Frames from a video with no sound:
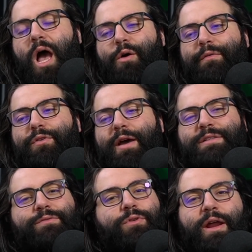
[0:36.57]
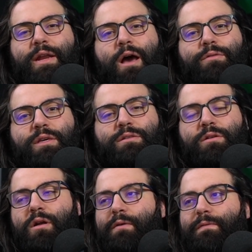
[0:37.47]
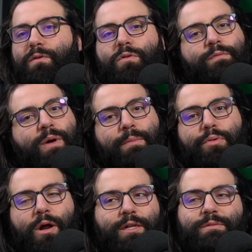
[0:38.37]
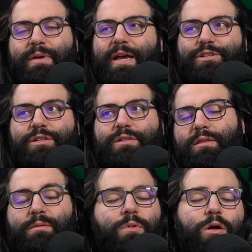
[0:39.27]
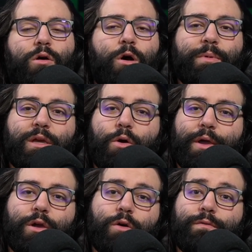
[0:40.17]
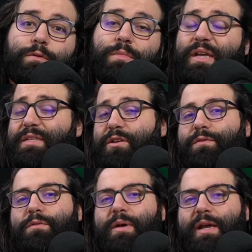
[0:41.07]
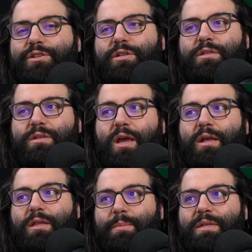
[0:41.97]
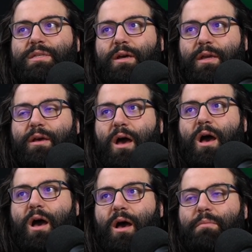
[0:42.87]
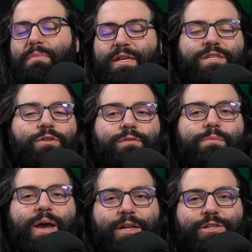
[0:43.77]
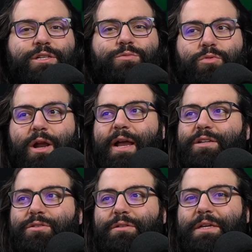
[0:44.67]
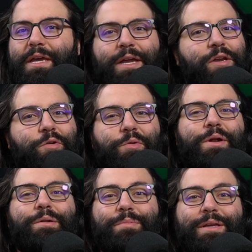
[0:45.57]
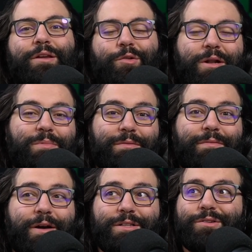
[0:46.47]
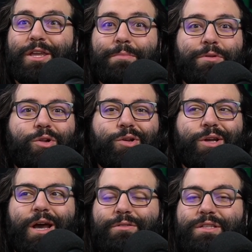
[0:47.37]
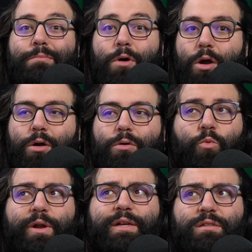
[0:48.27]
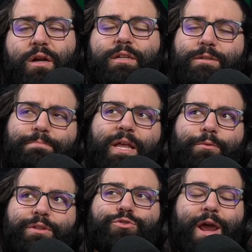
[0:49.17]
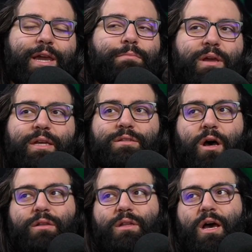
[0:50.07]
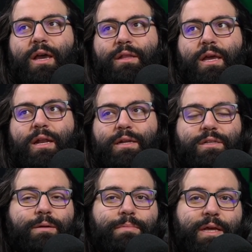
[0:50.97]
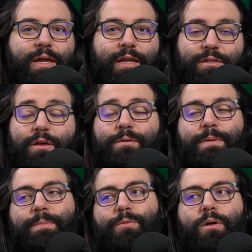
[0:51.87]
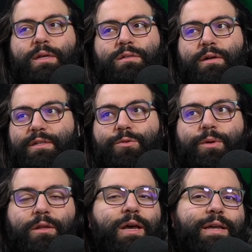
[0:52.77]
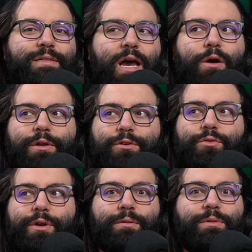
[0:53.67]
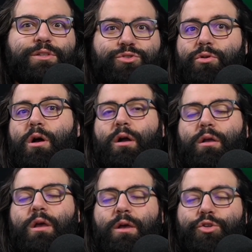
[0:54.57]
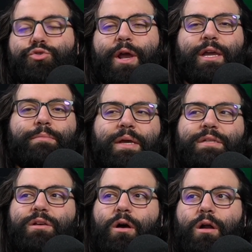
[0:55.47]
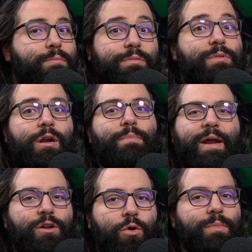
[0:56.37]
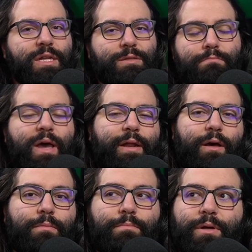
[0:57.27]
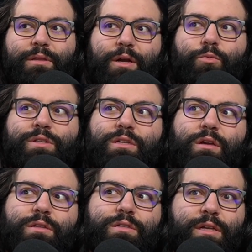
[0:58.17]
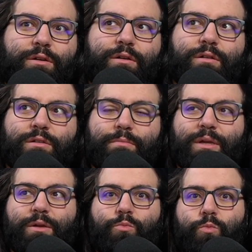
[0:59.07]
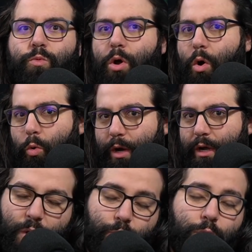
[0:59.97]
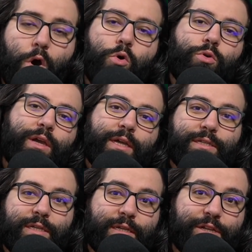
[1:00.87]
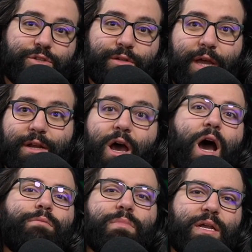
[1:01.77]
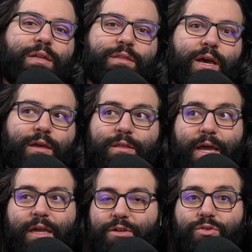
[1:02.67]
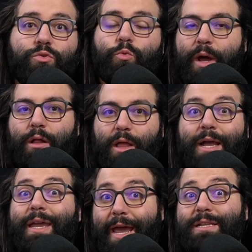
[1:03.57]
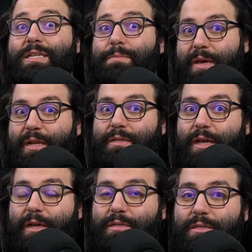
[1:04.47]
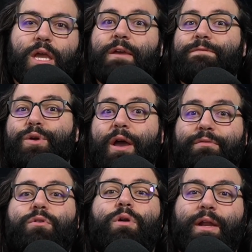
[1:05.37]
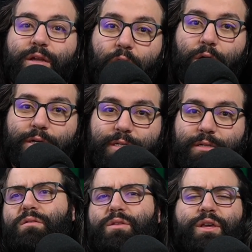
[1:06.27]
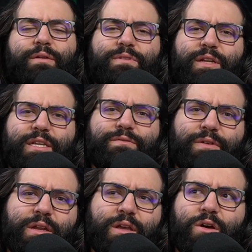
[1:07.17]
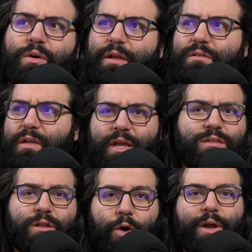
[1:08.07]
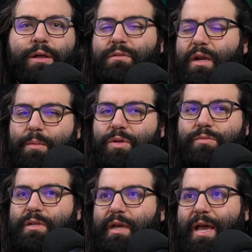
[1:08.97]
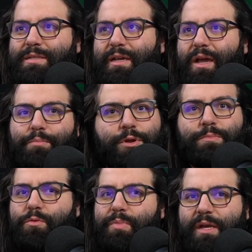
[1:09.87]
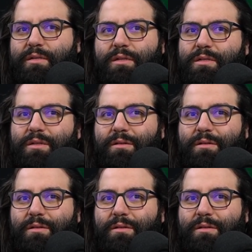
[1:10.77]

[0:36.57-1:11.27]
However, as of right now, these are a few of my bronze matches. Tomorrow, I'll be going over my silver matches, and let me tell you, uh, my silver matches were actually incredibly, incredibly fun, so keep an lookout out tomorrow. When I started to play with Dragon Maids online and I started playing against other people, I started to realize how incredibly strong Dragon Maids are. They're by no means meta, but they're what's considered to be rogue. Rogue is essentially a non-meta deck that can do well against meta decks if you have the right cards. So think of today's video and today's loadout that I'm using as like a prepubescent